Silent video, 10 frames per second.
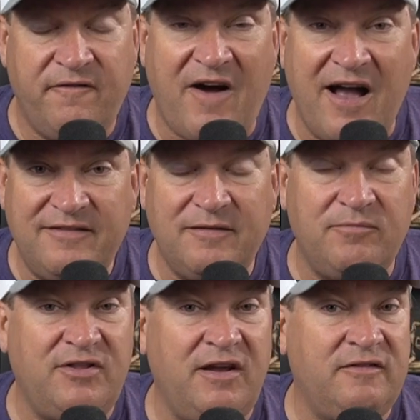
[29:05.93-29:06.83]
Find some
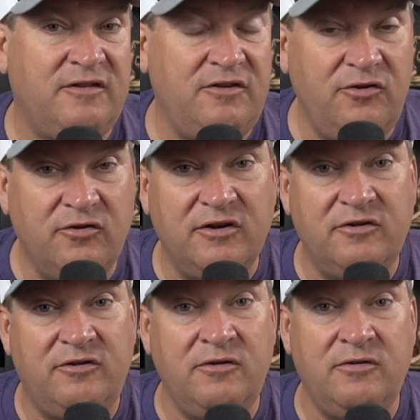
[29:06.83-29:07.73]
things that you
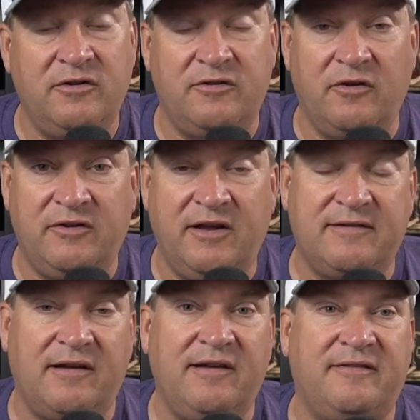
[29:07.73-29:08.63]
can do that those
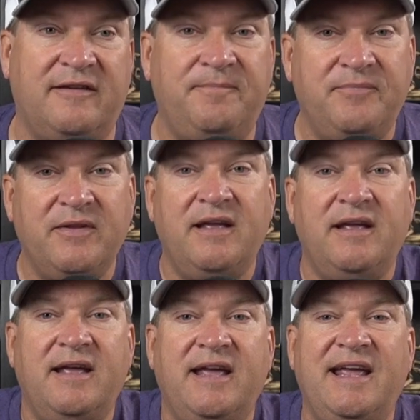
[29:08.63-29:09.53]
kids, listen,
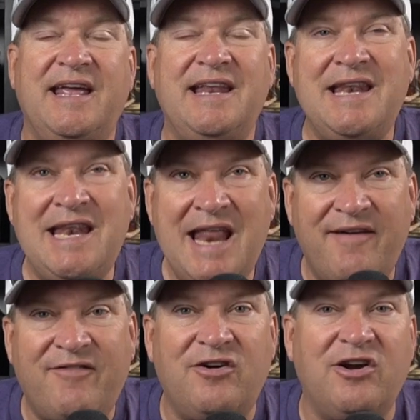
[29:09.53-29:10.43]
it
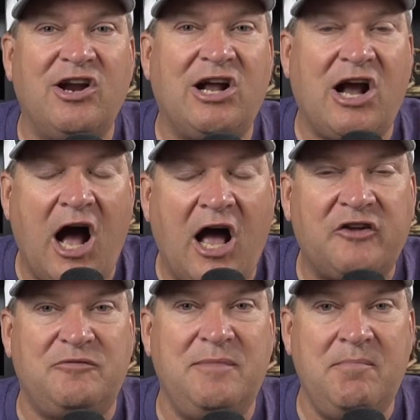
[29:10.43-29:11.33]
never
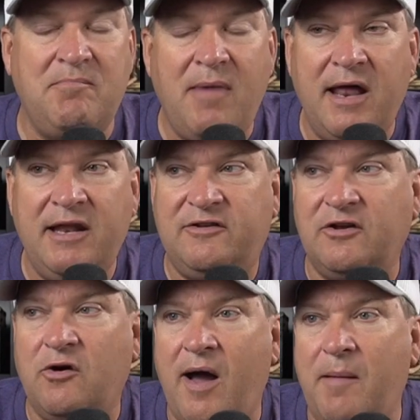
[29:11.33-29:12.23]
cost me money
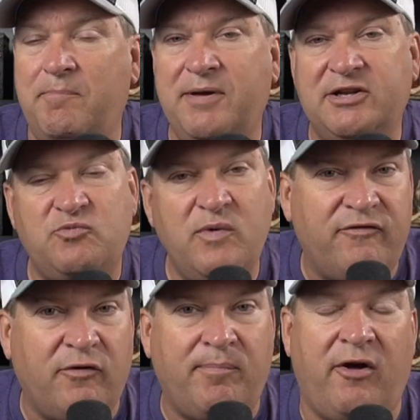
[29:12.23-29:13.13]
to go out and pitch
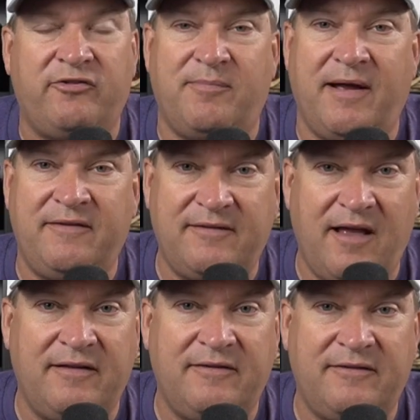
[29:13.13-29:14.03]
wiffle ball to my
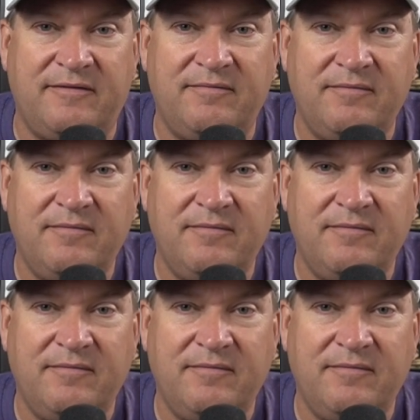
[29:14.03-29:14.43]
sons.